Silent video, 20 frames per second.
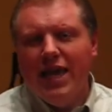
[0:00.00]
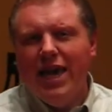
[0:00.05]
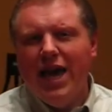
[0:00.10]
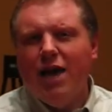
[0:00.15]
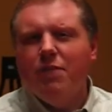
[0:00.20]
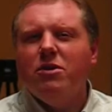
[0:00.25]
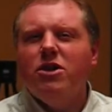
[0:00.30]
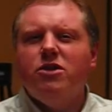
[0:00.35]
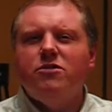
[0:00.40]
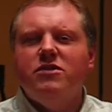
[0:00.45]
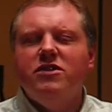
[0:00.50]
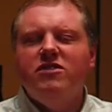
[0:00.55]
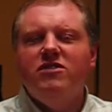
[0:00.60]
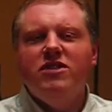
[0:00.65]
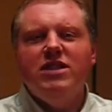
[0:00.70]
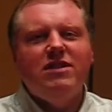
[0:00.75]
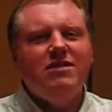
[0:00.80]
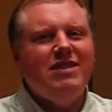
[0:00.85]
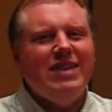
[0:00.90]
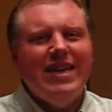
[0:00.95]
I'm going to
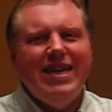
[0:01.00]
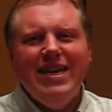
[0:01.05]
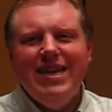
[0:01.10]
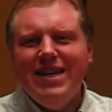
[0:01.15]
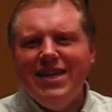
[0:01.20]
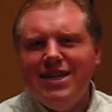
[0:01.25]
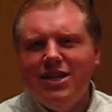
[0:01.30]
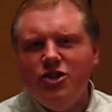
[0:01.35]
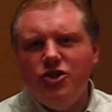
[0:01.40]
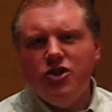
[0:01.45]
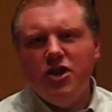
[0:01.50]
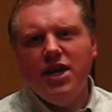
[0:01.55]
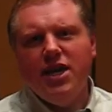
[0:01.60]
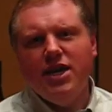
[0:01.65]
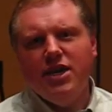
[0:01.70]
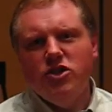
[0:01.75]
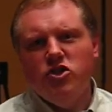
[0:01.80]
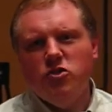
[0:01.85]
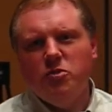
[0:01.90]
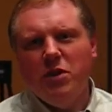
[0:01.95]
resist any
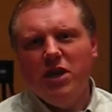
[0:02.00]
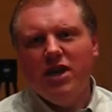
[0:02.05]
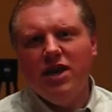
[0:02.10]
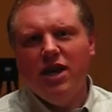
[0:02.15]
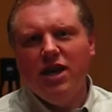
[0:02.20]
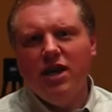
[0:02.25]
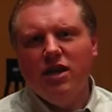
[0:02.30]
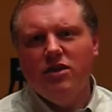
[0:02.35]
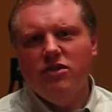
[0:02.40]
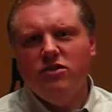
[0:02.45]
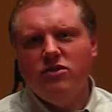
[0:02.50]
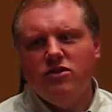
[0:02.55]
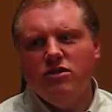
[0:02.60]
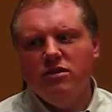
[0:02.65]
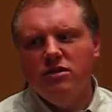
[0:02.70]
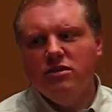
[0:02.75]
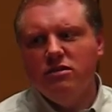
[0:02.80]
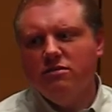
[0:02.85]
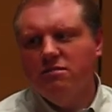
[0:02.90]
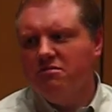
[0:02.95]
change
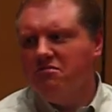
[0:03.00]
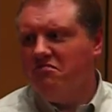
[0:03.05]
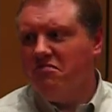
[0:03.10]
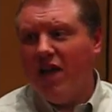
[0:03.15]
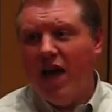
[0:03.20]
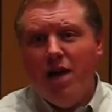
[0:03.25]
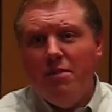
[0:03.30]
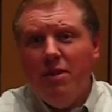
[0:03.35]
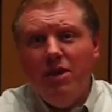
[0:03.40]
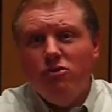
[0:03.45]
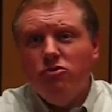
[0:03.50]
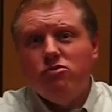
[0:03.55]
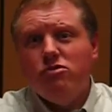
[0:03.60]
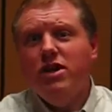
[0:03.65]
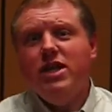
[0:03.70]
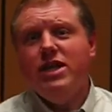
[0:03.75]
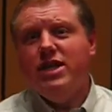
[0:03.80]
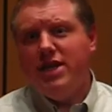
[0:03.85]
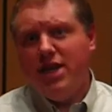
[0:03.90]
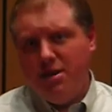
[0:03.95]
because I may
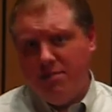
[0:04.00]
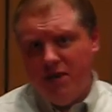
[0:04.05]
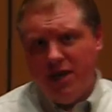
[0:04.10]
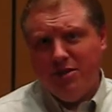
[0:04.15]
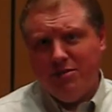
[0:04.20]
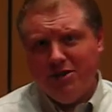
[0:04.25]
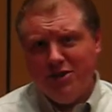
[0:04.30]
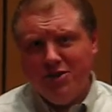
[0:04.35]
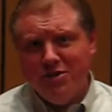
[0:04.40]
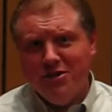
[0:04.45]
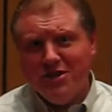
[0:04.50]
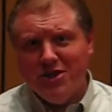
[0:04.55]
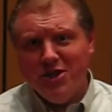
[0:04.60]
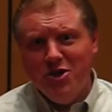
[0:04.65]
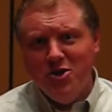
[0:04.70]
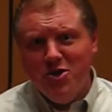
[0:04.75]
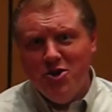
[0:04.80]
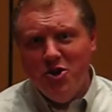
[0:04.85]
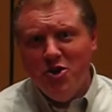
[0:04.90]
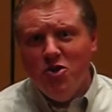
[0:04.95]
really not be able to do it the
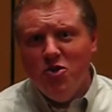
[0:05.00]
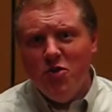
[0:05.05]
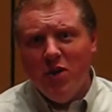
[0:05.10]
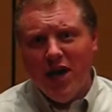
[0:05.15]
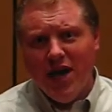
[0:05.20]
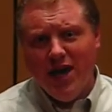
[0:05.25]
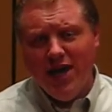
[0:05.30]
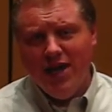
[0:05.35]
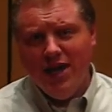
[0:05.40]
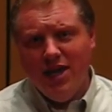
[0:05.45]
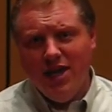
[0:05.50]
new way.